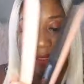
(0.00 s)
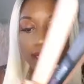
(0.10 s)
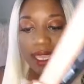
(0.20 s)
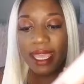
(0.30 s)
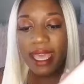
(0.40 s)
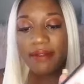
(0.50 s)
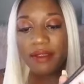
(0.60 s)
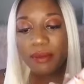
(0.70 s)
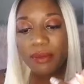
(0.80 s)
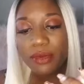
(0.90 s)
They have
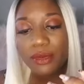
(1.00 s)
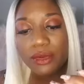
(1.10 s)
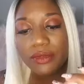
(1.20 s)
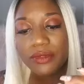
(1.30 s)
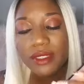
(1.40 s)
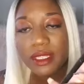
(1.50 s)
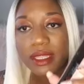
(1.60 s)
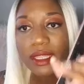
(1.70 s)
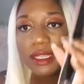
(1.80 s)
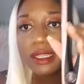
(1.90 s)
improved
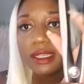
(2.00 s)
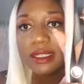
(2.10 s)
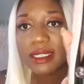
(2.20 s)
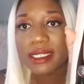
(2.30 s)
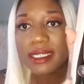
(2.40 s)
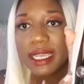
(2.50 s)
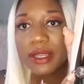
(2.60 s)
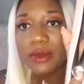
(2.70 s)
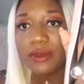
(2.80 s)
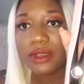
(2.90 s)
the
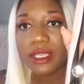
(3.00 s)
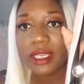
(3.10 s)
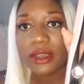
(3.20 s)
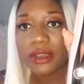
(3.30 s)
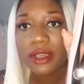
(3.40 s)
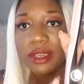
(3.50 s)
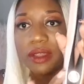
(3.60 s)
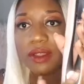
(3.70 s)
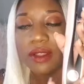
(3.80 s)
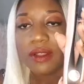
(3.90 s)
design over here.
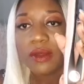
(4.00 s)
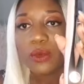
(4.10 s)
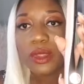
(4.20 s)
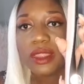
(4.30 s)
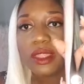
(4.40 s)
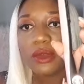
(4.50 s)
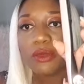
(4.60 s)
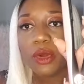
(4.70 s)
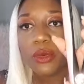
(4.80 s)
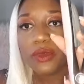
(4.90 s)
With the
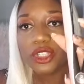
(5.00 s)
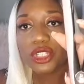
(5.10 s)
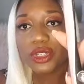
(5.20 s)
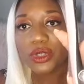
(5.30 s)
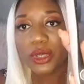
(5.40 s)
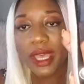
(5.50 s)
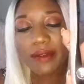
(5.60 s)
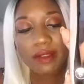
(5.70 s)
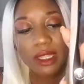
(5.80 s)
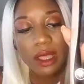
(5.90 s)
original, you
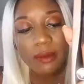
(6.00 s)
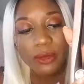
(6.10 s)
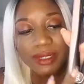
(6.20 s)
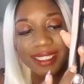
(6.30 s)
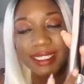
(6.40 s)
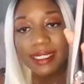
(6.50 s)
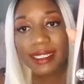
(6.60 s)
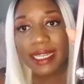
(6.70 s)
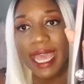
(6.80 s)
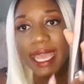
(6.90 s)
have a lot more
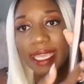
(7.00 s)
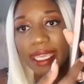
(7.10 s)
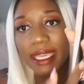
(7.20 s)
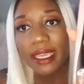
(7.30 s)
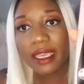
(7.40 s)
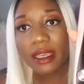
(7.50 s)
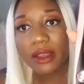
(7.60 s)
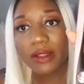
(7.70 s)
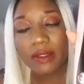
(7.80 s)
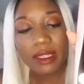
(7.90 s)
snagging
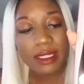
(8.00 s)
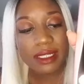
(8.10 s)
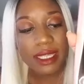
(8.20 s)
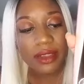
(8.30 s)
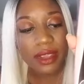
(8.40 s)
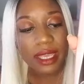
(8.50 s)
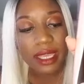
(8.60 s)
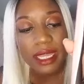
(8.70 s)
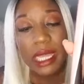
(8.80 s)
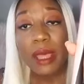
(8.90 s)
on this area,
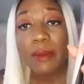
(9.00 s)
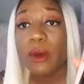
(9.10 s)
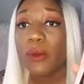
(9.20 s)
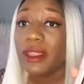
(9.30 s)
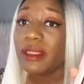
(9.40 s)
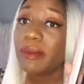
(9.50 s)
but with the